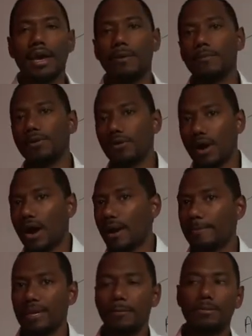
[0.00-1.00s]
And when you
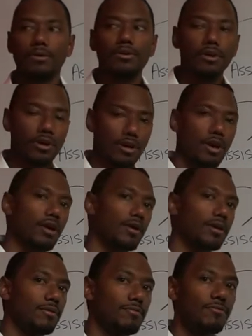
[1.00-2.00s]
hire people, you're going to
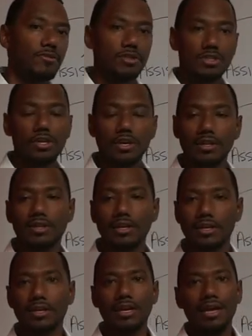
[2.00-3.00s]
hire them for a certain
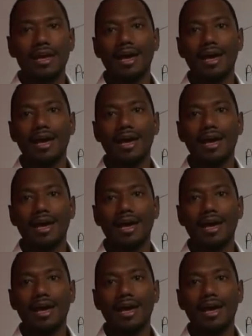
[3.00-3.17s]
thing.